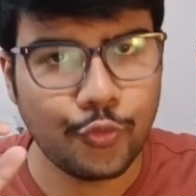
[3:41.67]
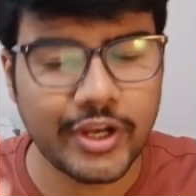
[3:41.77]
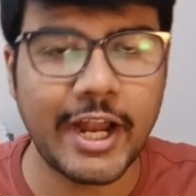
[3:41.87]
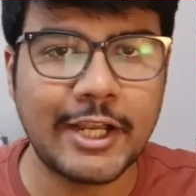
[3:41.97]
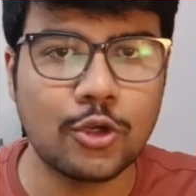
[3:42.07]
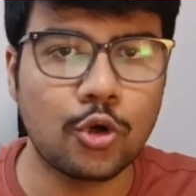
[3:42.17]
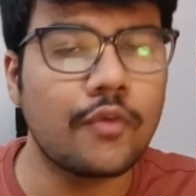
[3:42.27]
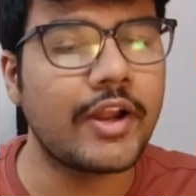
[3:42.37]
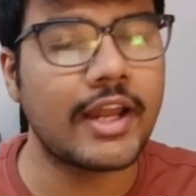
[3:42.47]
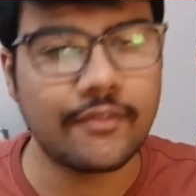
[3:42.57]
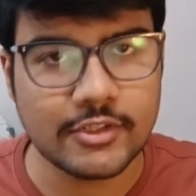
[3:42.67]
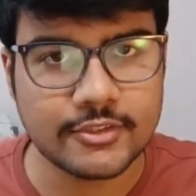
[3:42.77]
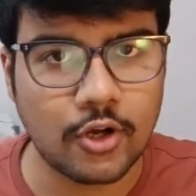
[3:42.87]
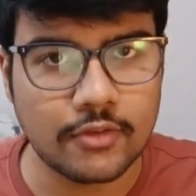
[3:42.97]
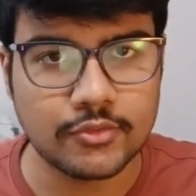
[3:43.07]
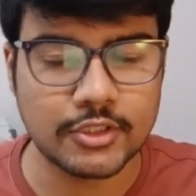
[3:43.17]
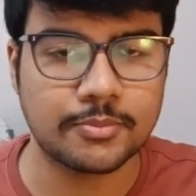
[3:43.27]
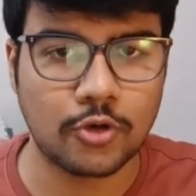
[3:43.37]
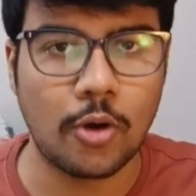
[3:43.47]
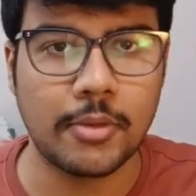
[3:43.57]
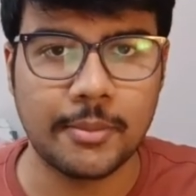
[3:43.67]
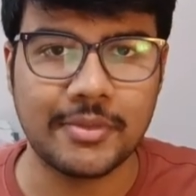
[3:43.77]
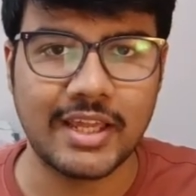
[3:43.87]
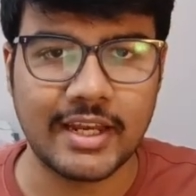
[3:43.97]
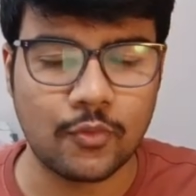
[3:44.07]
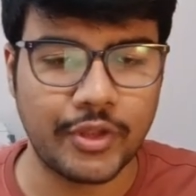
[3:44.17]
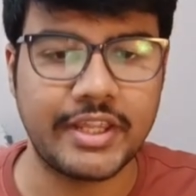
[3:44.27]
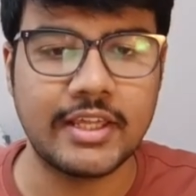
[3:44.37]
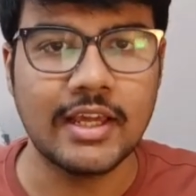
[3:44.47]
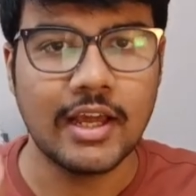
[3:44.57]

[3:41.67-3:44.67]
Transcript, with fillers: get to know when i will solve this problem in a very